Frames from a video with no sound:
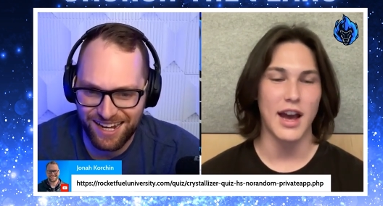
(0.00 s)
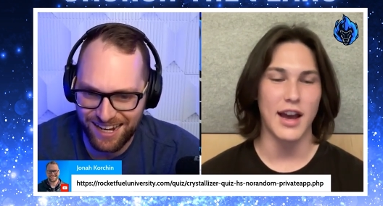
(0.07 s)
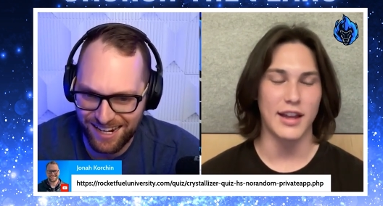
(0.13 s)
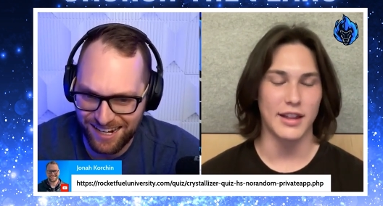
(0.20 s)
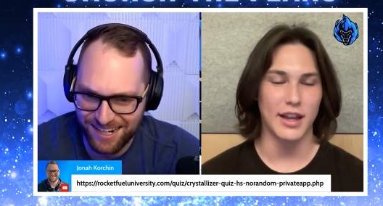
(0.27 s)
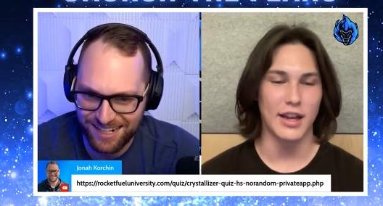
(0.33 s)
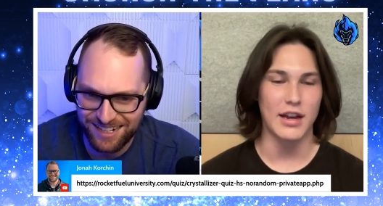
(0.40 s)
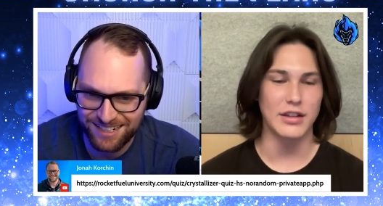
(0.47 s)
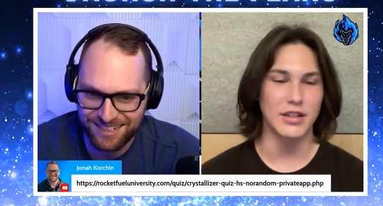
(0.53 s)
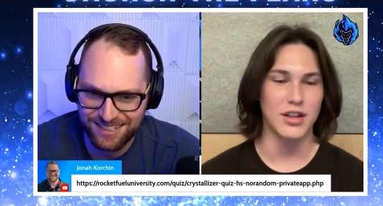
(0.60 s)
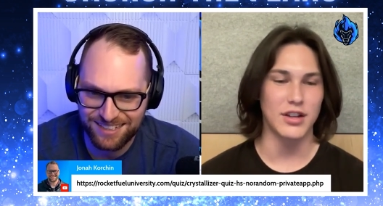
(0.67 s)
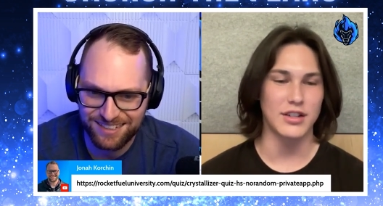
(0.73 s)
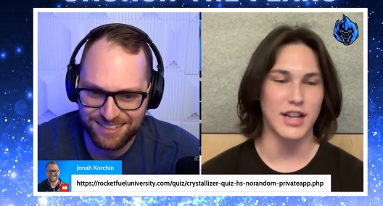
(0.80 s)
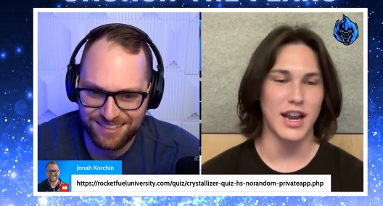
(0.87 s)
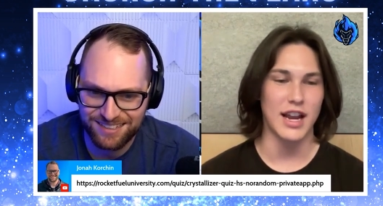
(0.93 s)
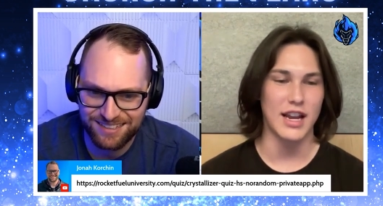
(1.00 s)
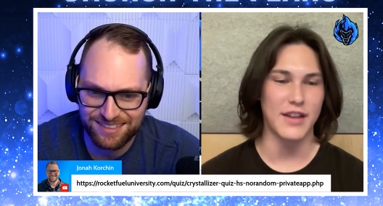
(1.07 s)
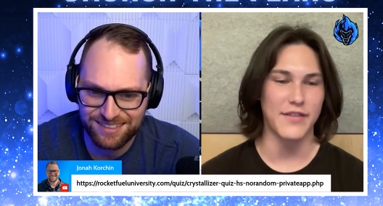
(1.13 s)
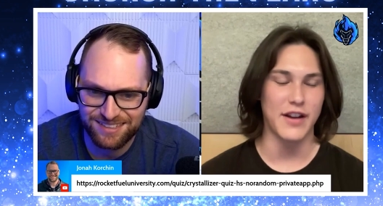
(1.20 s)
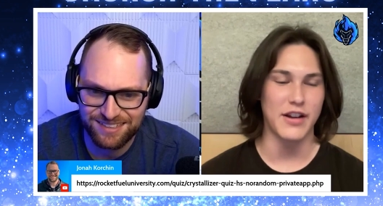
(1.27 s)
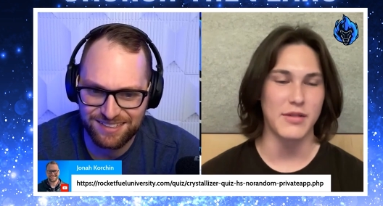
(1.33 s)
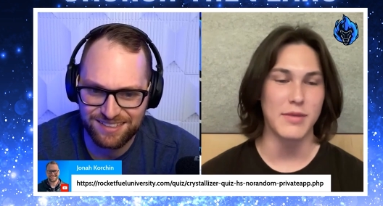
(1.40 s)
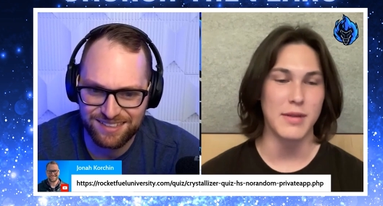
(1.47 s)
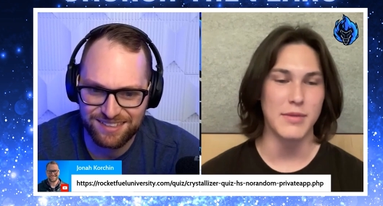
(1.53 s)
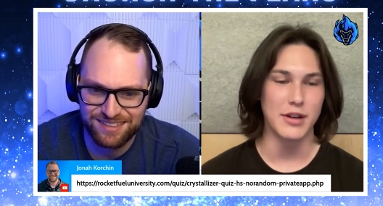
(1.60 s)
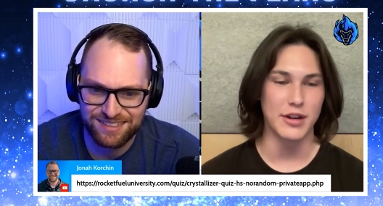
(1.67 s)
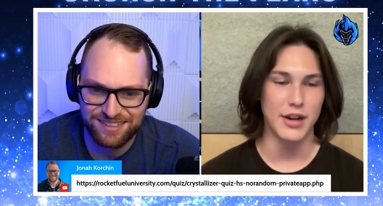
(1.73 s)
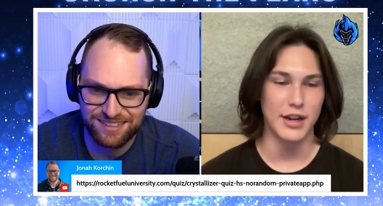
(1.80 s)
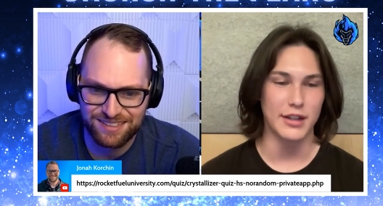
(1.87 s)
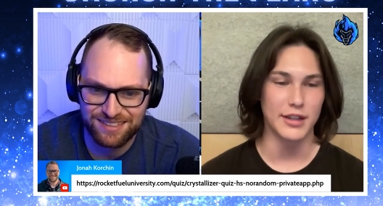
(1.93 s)
Speaker 1: yeah, I think I was close to 80 if I
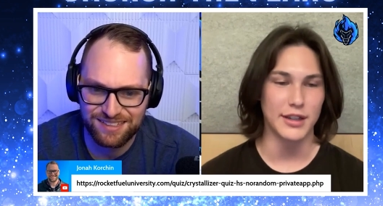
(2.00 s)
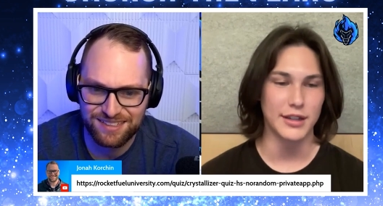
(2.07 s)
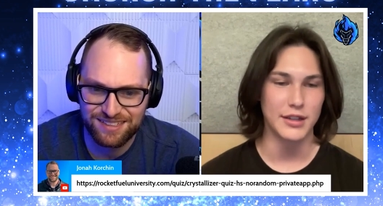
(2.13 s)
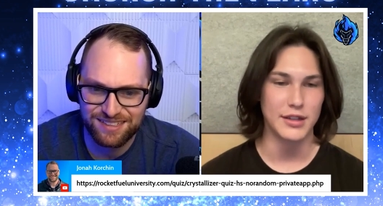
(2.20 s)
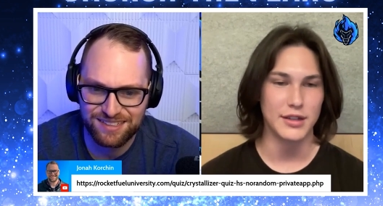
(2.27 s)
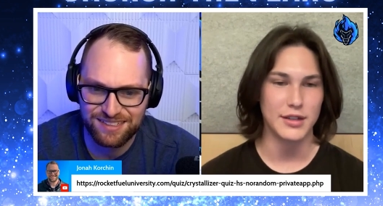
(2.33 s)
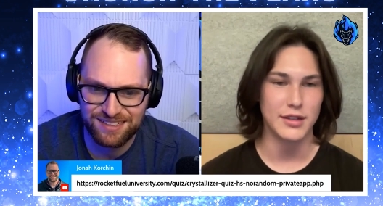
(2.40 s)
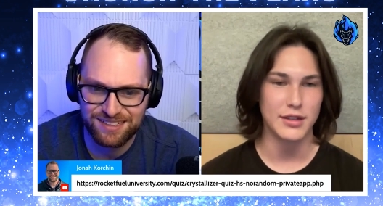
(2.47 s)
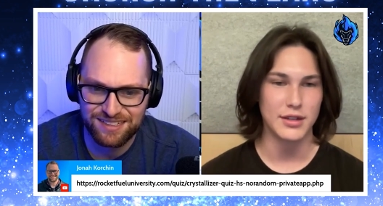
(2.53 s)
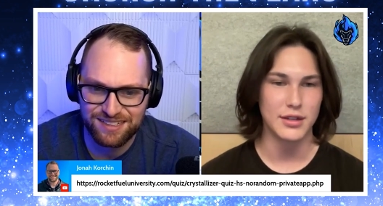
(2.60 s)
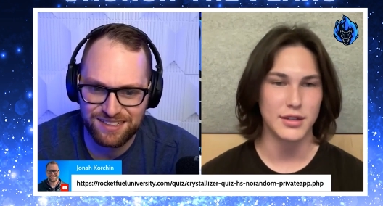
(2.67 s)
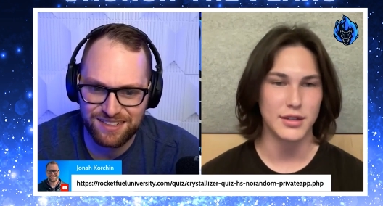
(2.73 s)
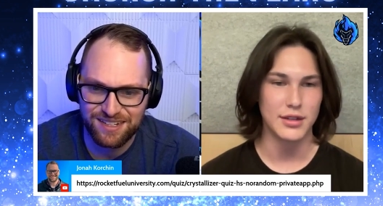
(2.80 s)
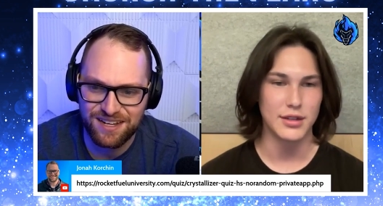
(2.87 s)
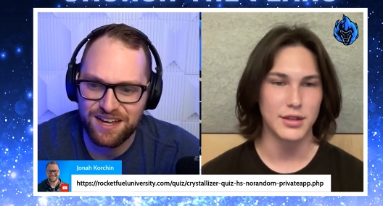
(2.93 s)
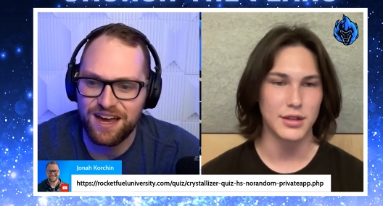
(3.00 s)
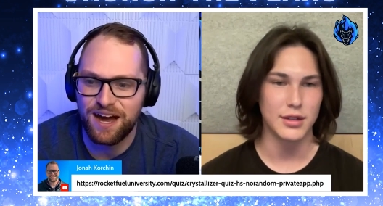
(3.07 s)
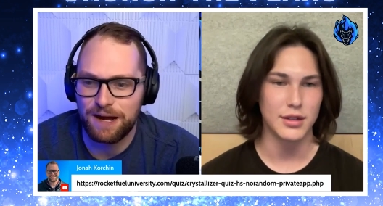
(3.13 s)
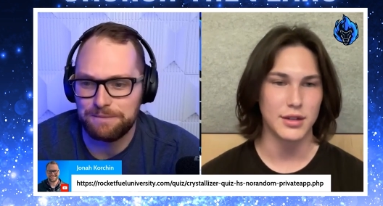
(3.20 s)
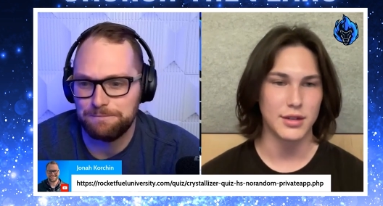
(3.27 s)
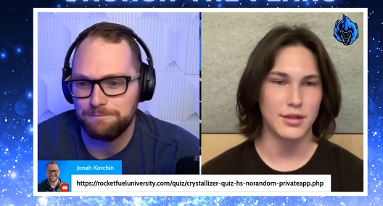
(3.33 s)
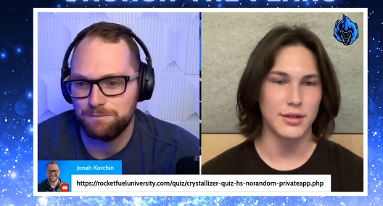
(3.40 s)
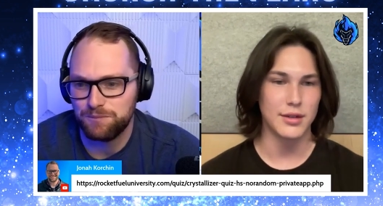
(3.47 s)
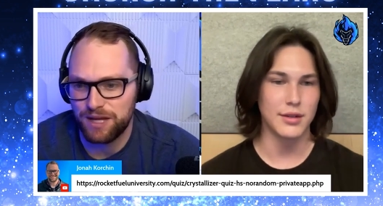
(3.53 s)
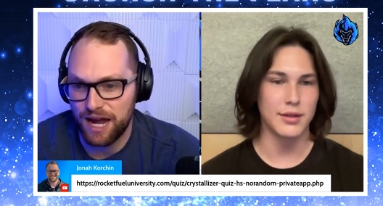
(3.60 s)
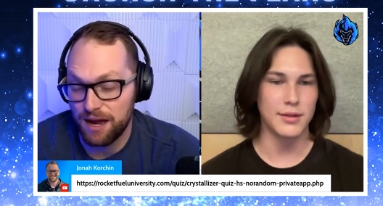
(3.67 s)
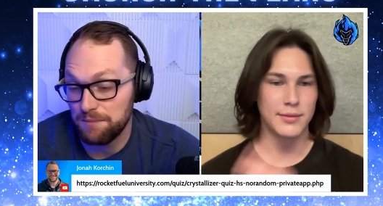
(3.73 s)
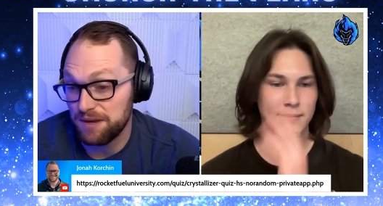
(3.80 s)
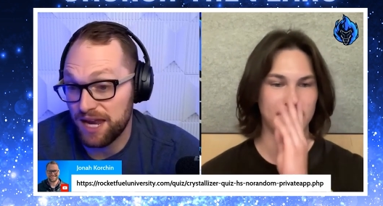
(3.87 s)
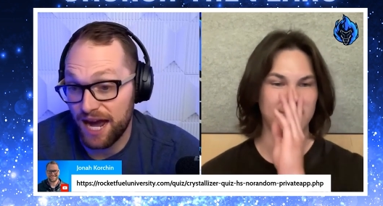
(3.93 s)
remember correctly.
Speaker 2: Yeah.
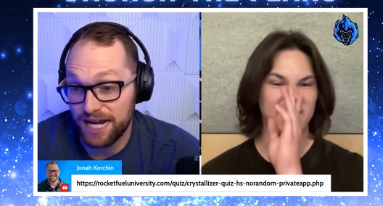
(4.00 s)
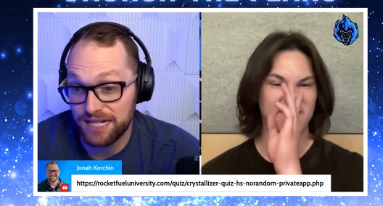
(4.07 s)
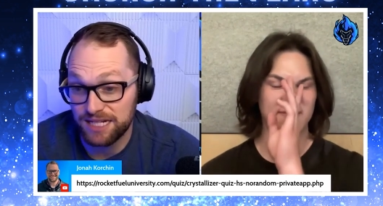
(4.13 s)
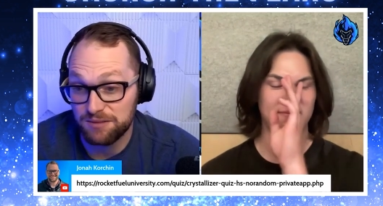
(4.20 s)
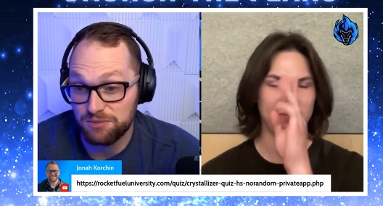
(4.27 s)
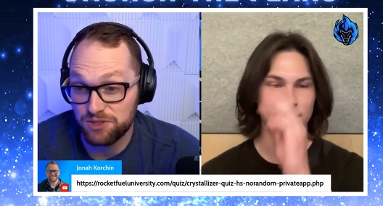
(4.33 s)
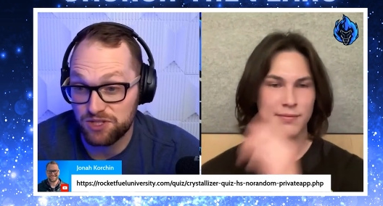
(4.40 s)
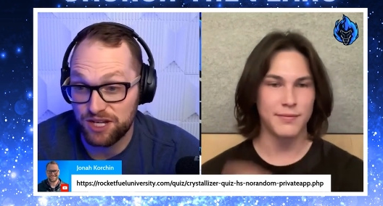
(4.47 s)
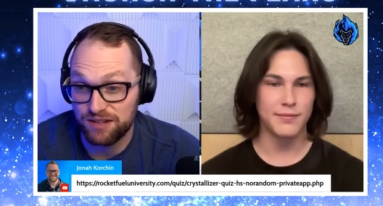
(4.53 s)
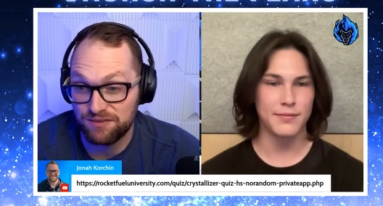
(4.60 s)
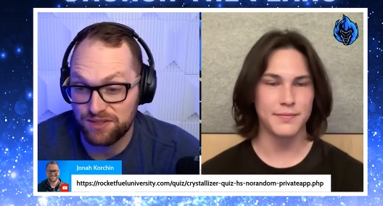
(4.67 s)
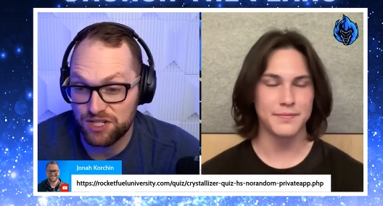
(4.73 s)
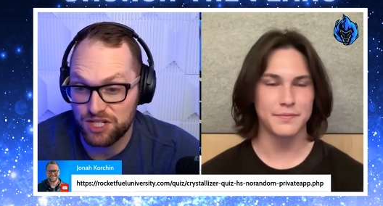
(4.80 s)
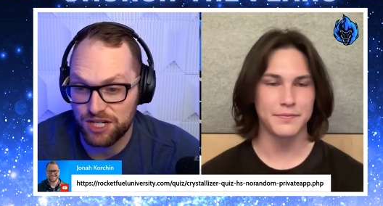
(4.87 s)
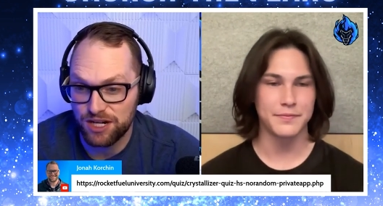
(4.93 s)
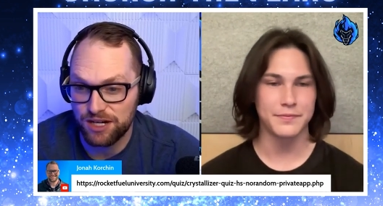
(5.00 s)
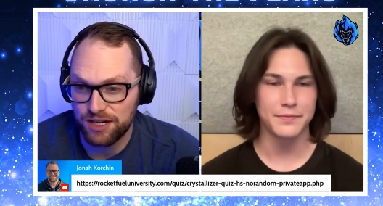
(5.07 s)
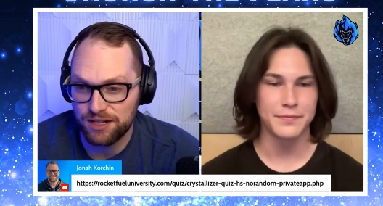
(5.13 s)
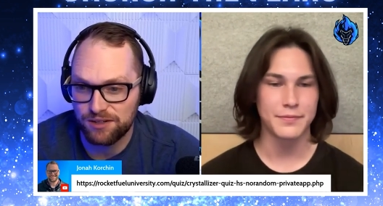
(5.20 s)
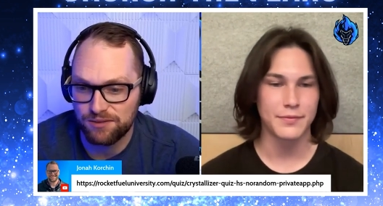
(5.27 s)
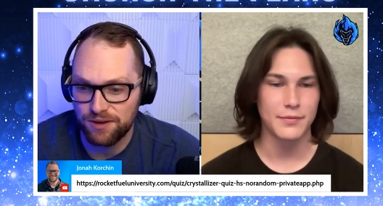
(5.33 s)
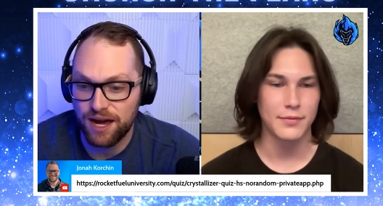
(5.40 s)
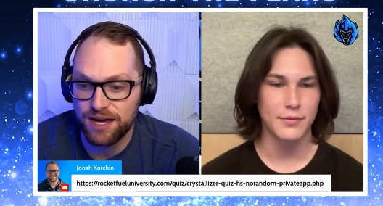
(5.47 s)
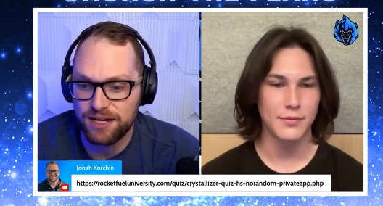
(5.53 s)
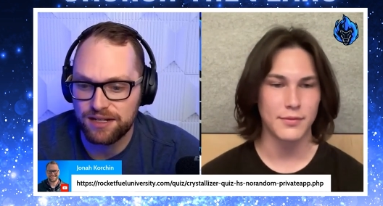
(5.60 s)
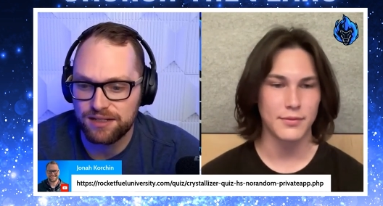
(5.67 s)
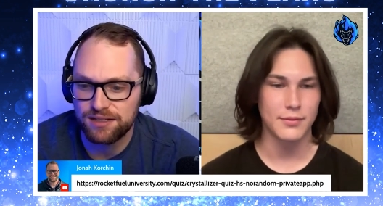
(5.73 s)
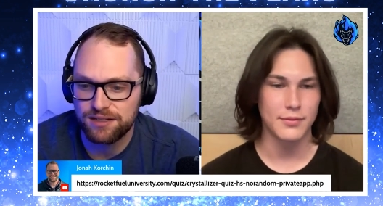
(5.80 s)
I'm 90% visionary, right?